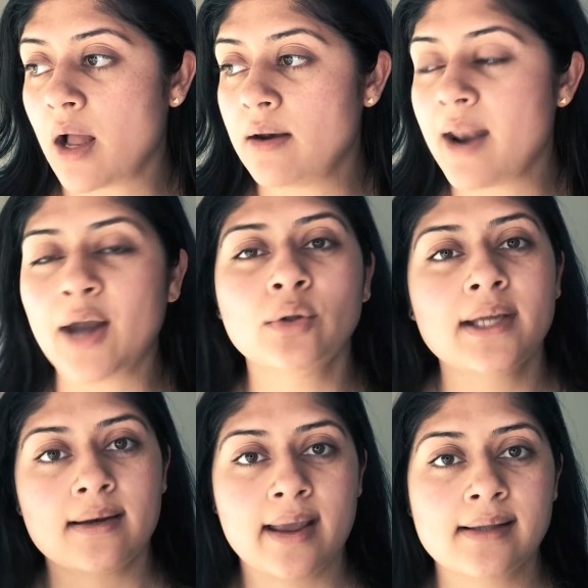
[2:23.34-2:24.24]
not
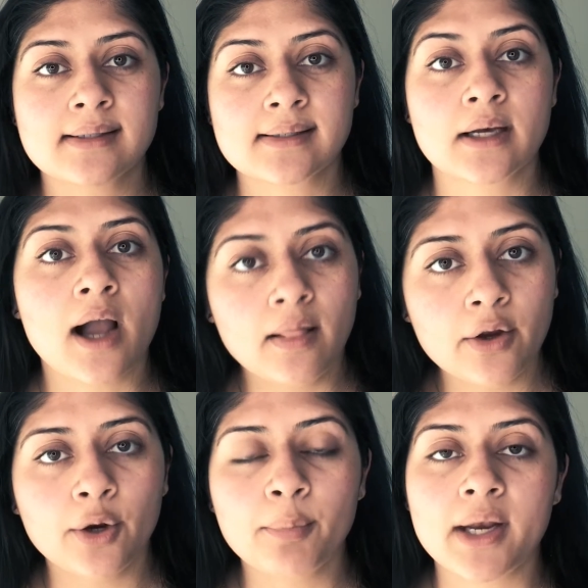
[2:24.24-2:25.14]
only enhances the
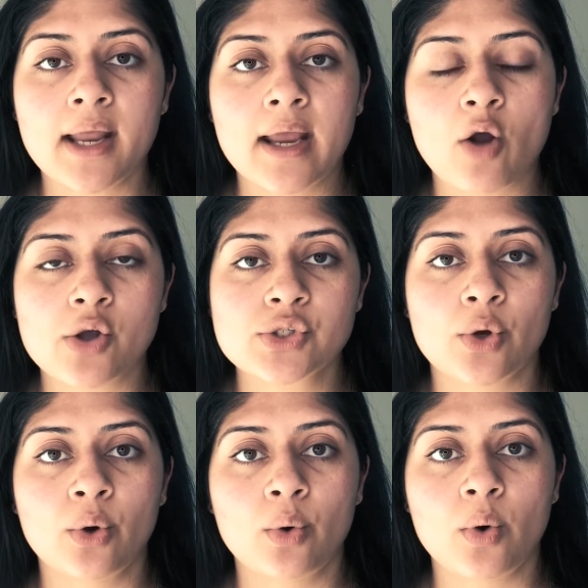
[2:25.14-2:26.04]
color, but it
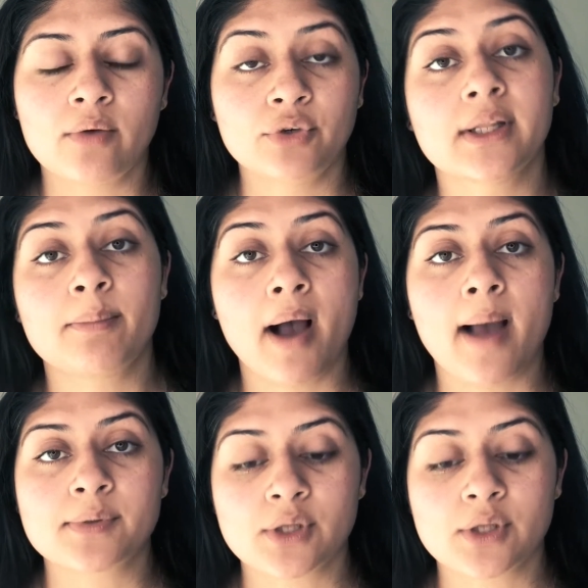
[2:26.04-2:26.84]
also really pops.